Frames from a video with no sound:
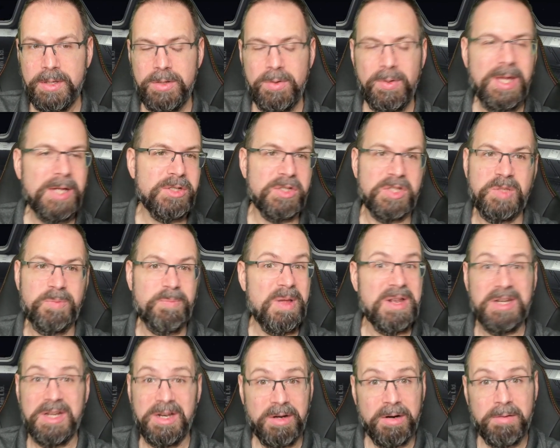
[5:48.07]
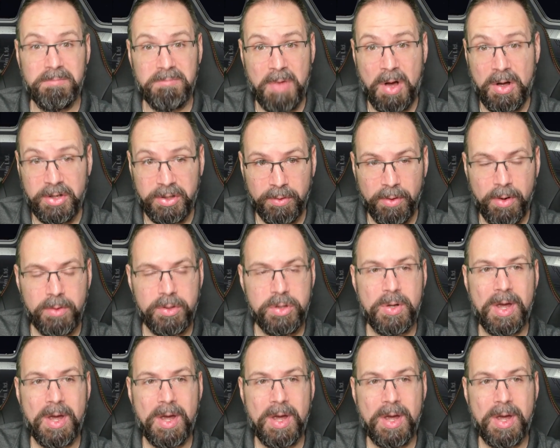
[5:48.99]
you can't just spend it on your own.